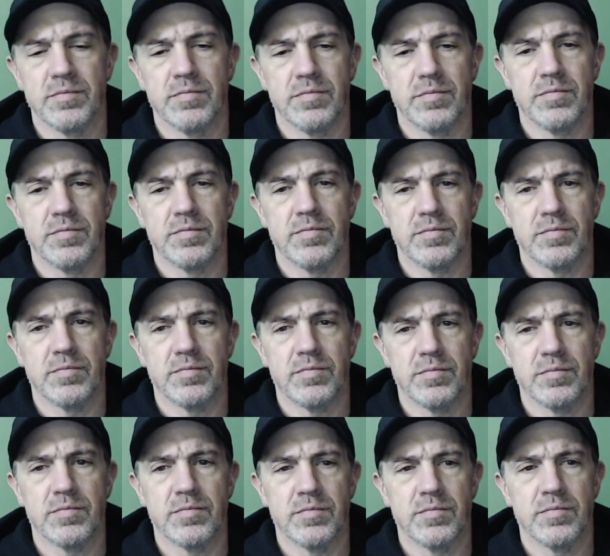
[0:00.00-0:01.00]

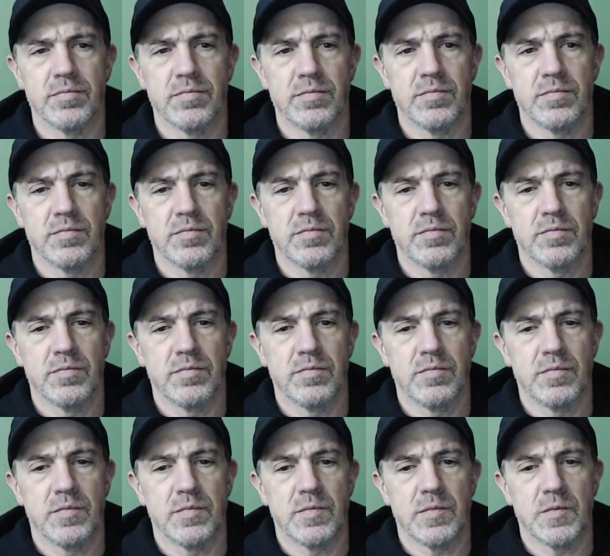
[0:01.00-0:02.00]

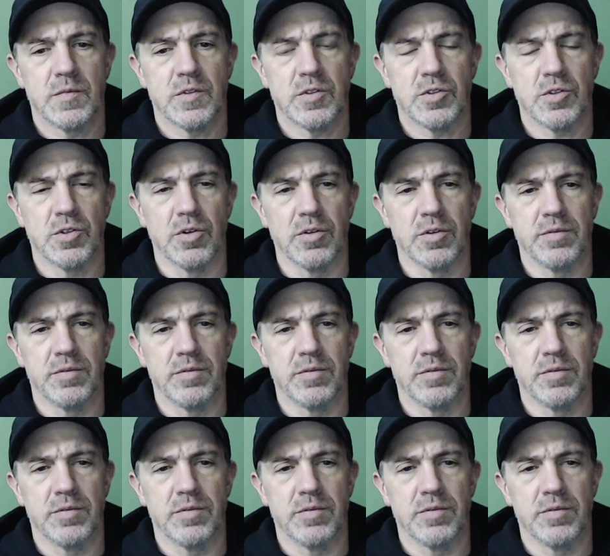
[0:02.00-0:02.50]
[no speech]